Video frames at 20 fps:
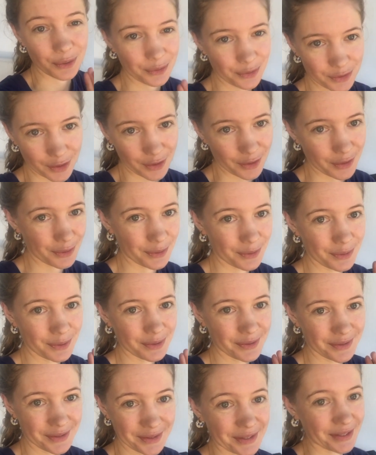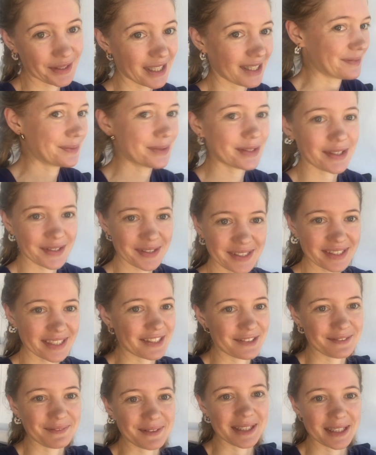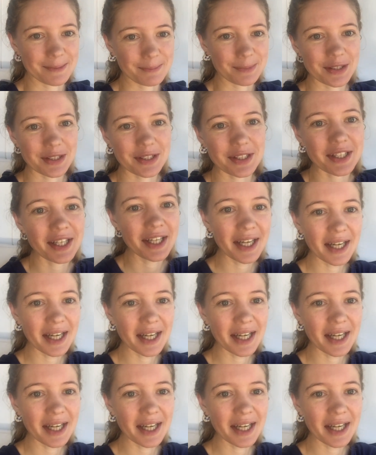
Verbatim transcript: so good. I'm so excited for this book.